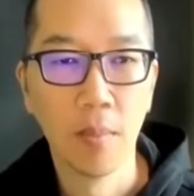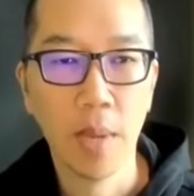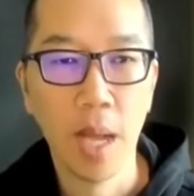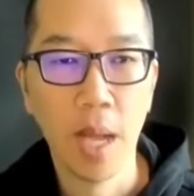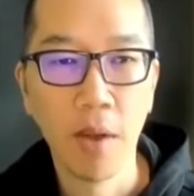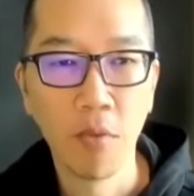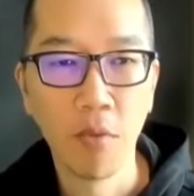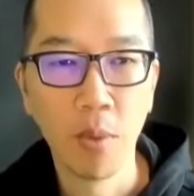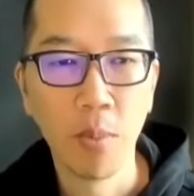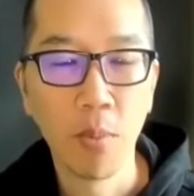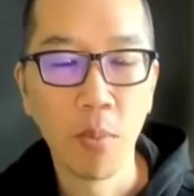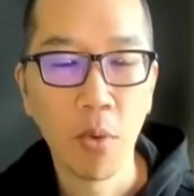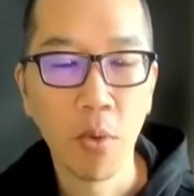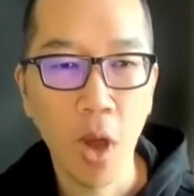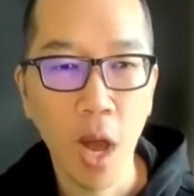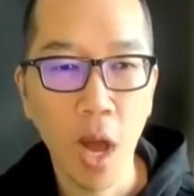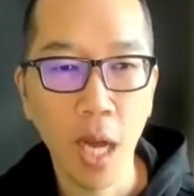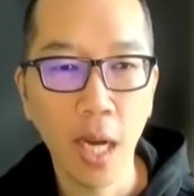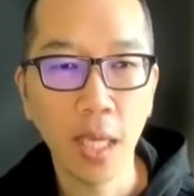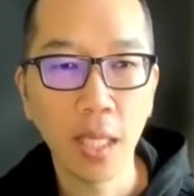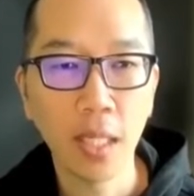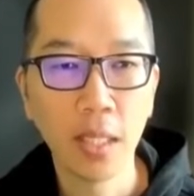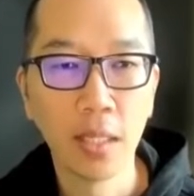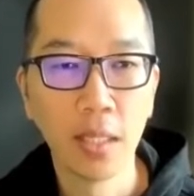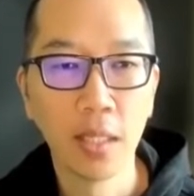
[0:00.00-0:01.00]
Every
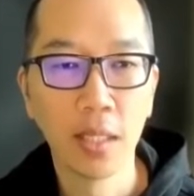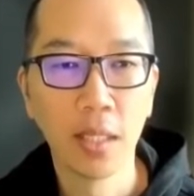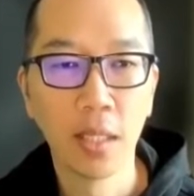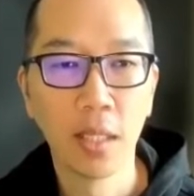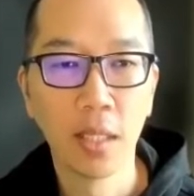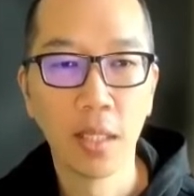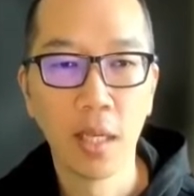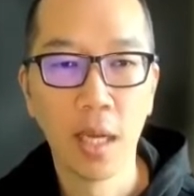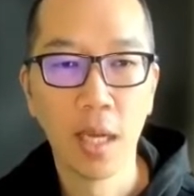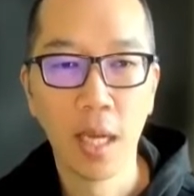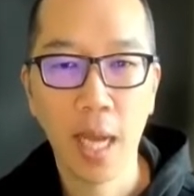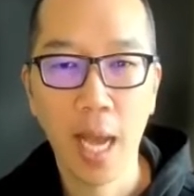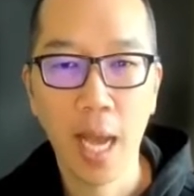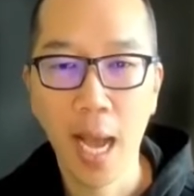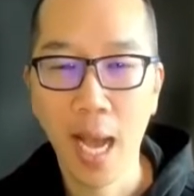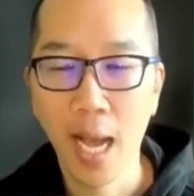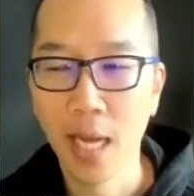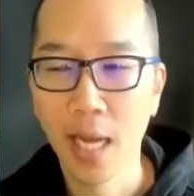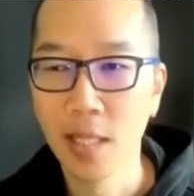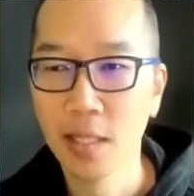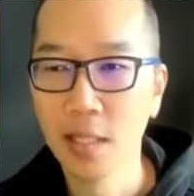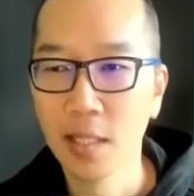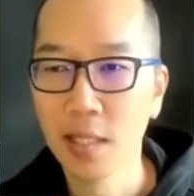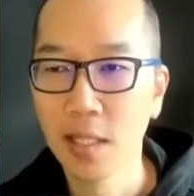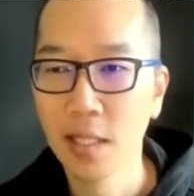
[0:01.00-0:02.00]
product
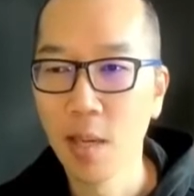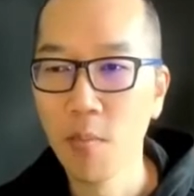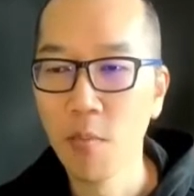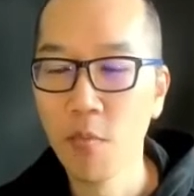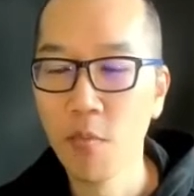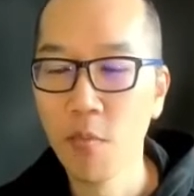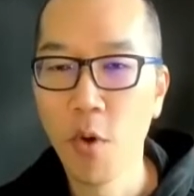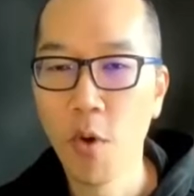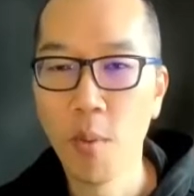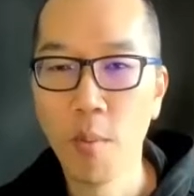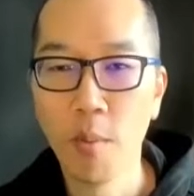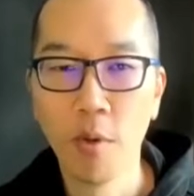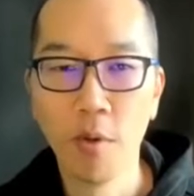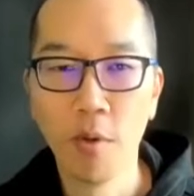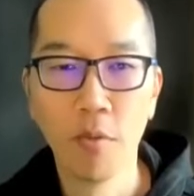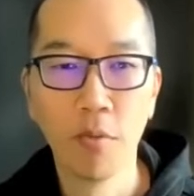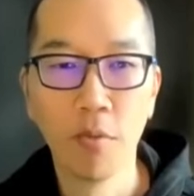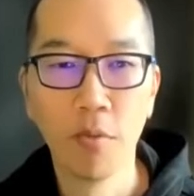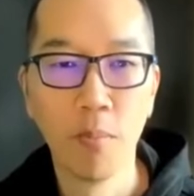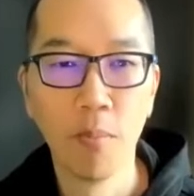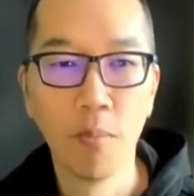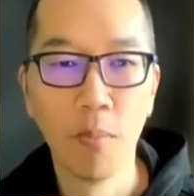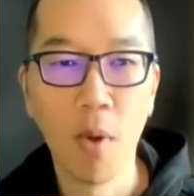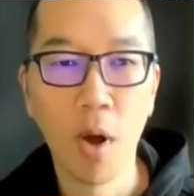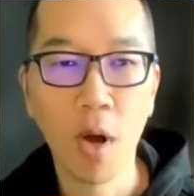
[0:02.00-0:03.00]
has some form of
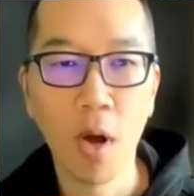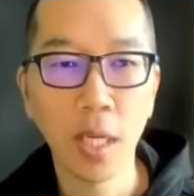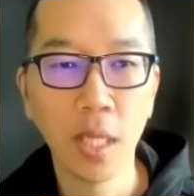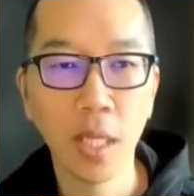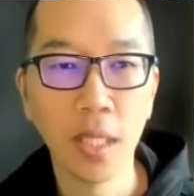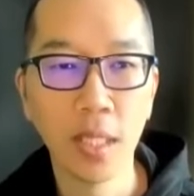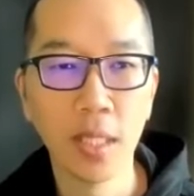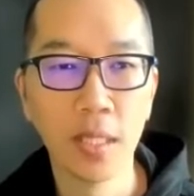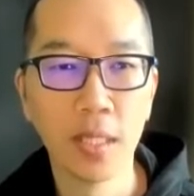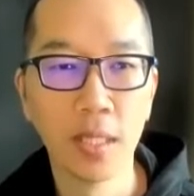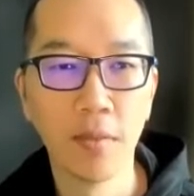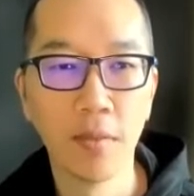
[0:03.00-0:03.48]
market